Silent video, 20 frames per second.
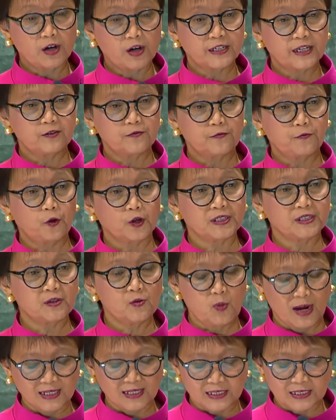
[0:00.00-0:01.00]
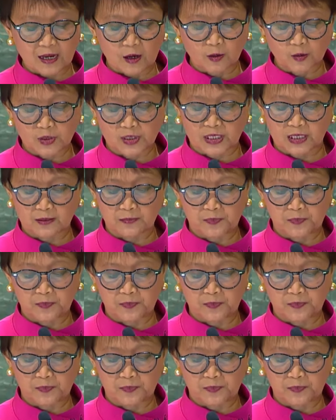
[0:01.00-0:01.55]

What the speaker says: than 41,000